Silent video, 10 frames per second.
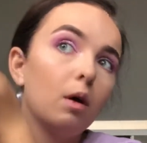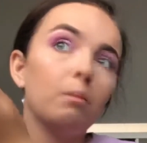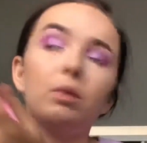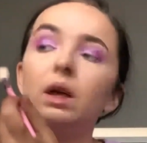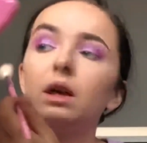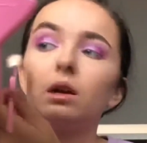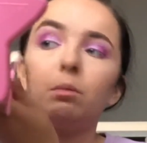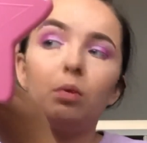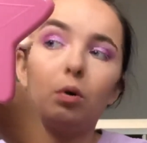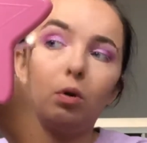pink
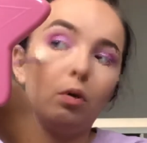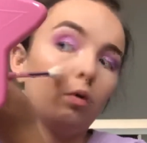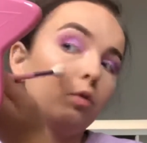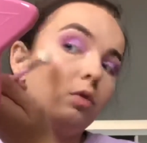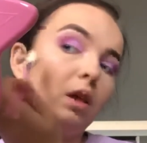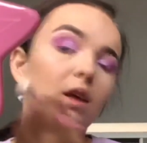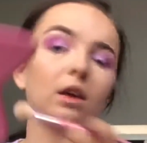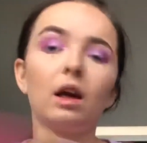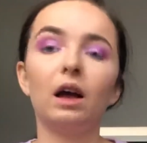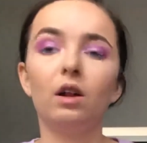pearls. Like,
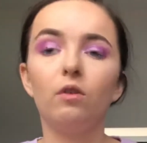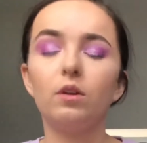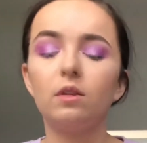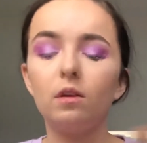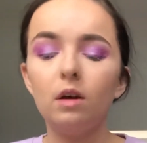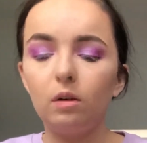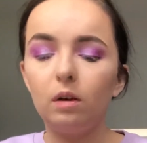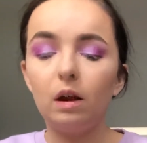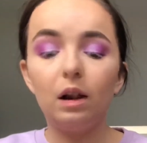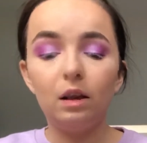I love it, but
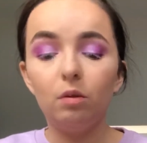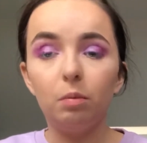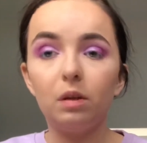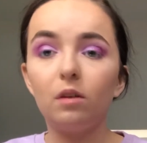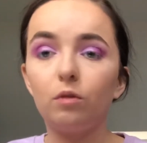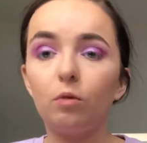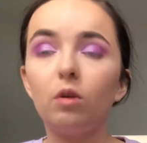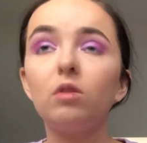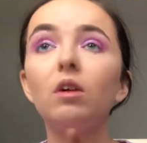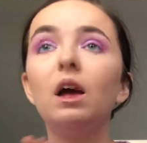a little bit, of
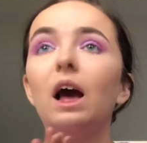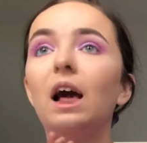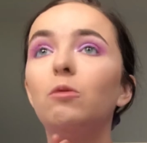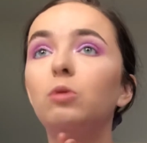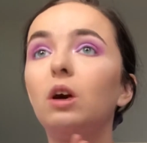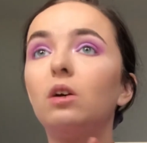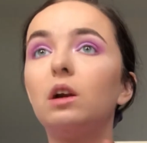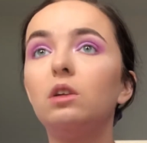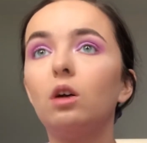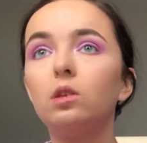course. And we are
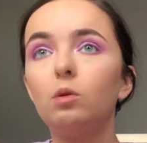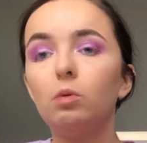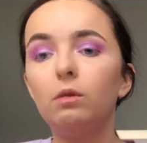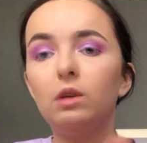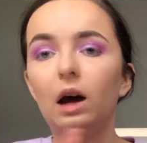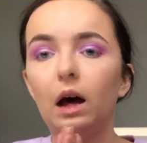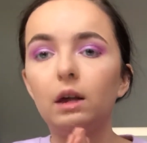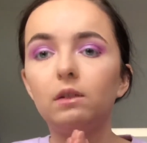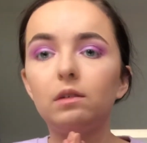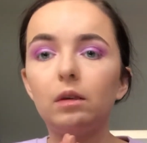done with the
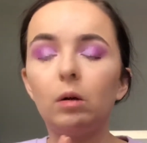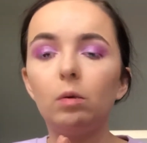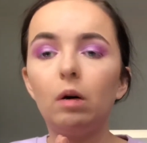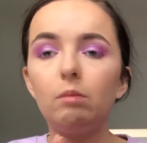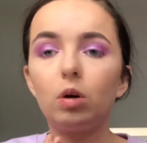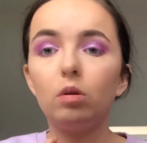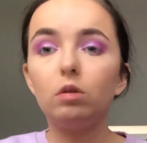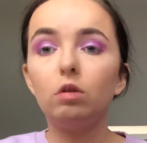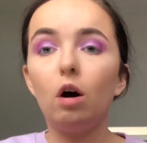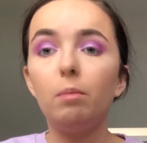eyes, so I'm going
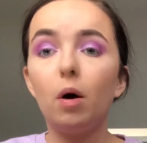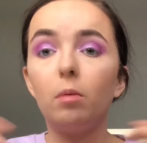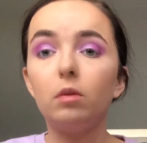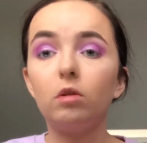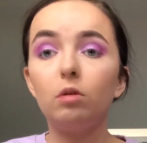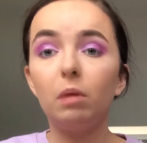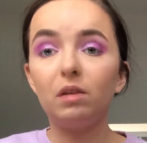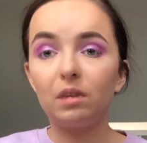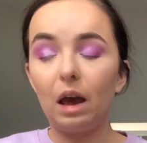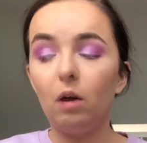to hop on to
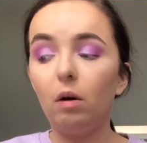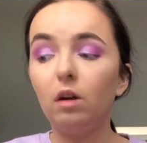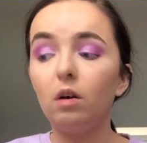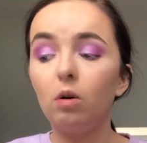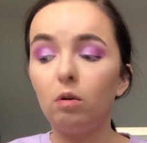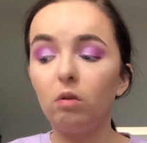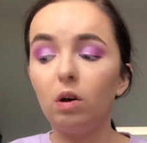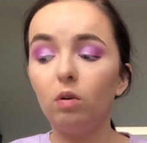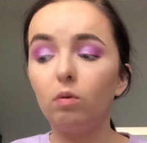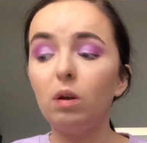mascara
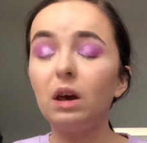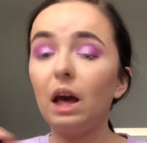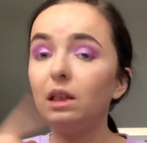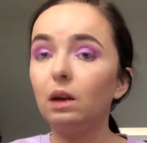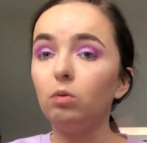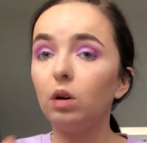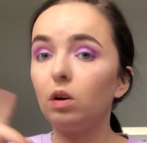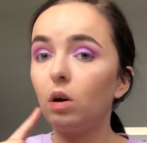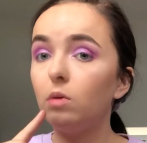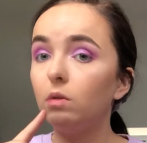real quick, and then we are
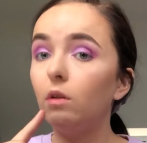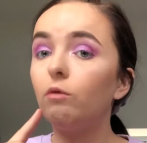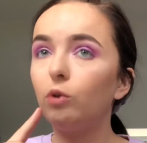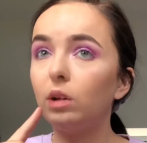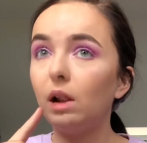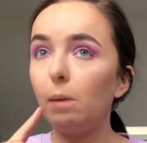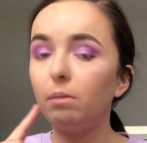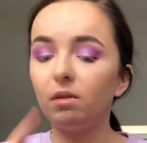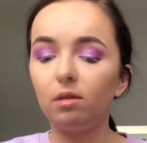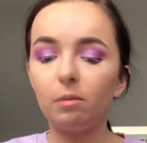going for the lips.